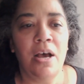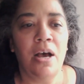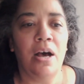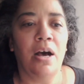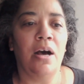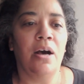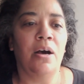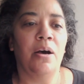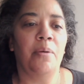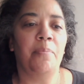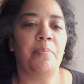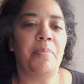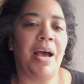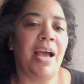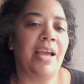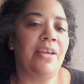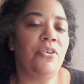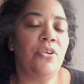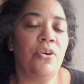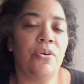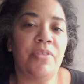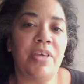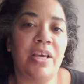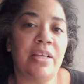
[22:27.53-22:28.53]
I
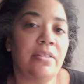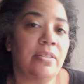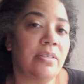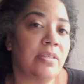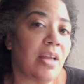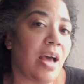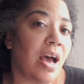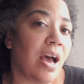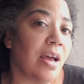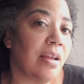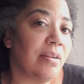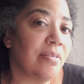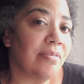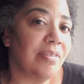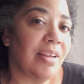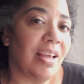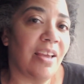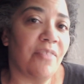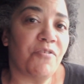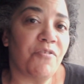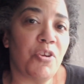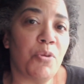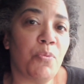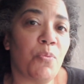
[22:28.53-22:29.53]
know that's not
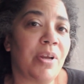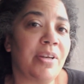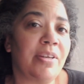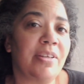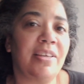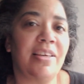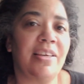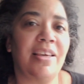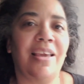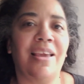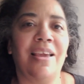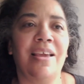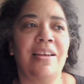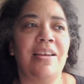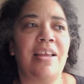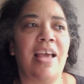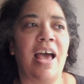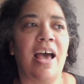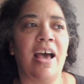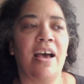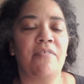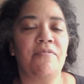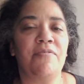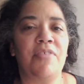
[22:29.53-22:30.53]
everyone can't
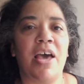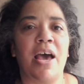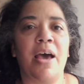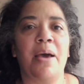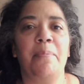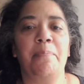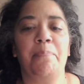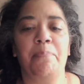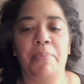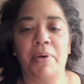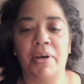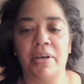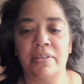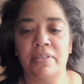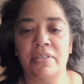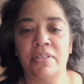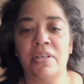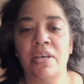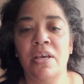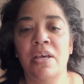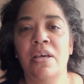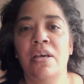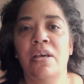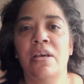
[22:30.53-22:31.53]
have that, but